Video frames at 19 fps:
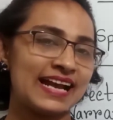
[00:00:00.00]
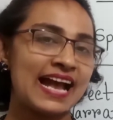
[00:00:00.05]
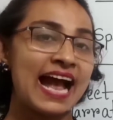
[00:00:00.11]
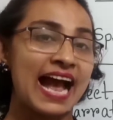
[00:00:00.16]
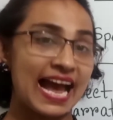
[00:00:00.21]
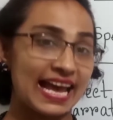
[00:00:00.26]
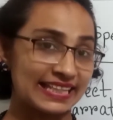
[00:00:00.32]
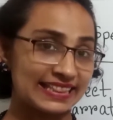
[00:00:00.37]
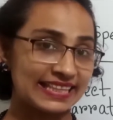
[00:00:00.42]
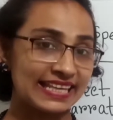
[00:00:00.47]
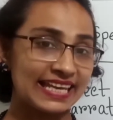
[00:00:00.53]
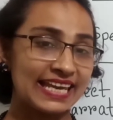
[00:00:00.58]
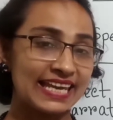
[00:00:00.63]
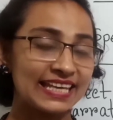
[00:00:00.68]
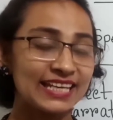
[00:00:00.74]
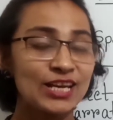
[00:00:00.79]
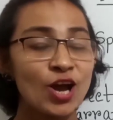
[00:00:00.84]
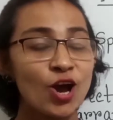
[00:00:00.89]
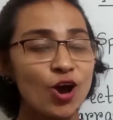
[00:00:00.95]
I
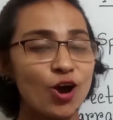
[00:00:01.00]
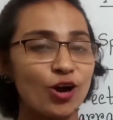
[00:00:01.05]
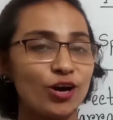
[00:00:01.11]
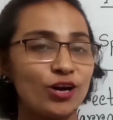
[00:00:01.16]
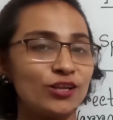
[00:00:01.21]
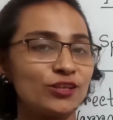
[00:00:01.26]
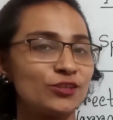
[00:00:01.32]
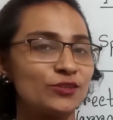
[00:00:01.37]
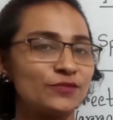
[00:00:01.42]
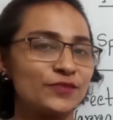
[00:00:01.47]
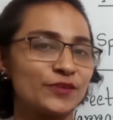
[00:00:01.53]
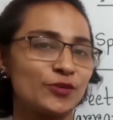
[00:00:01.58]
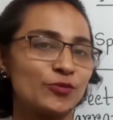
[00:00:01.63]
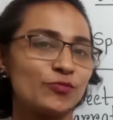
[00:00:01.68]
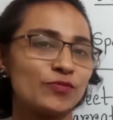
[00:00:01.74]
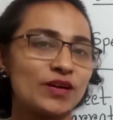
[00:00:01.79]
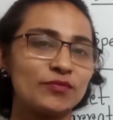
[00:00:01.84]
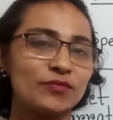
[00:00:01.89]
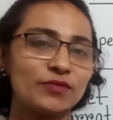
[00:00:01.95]
think all of you
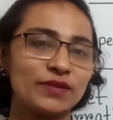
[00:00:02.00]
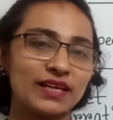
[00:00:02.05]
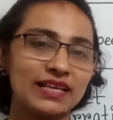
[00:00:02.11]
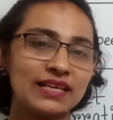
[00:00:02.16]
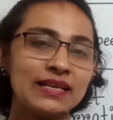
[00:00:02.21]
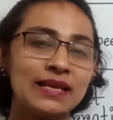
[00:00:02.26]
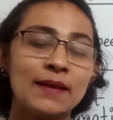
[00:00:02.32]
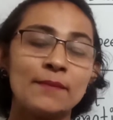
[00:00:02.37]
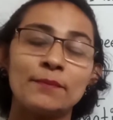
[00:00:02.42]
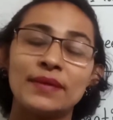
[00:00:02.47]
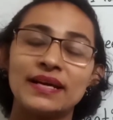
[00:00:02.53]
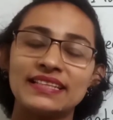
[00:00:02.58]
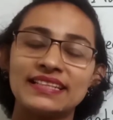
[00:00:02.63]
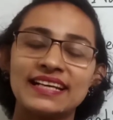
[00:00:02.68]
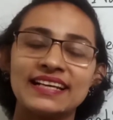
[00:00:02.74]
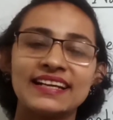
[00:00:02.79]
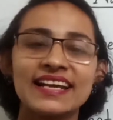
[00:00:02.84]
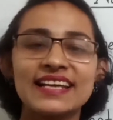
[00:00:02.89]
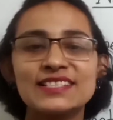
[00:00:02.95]
are well by the
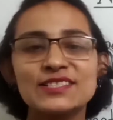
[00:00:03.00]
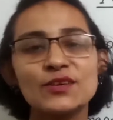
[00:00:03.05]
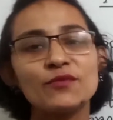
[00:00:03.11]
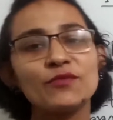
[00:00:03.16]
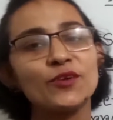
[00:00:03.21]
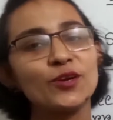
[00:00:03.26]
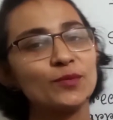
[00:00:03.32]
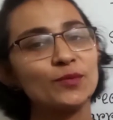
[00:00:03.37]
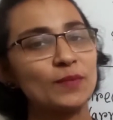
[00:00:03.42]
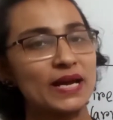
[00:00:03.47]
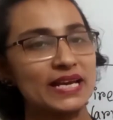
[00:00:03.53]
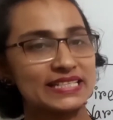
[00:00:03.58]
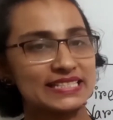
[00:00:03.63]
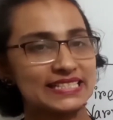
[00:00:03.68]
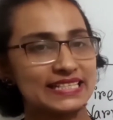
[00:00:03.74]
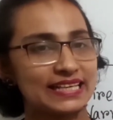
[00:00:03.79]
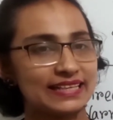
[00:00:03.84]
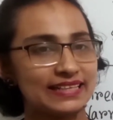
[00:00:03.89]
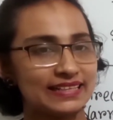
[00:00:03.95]
grace of Almighty
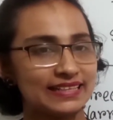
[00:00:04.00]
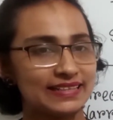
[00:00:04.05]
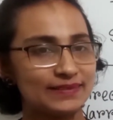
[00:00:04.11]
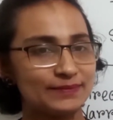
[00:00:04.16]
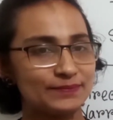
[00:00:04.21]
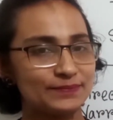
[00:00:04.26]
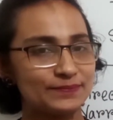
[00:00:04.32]
Allah.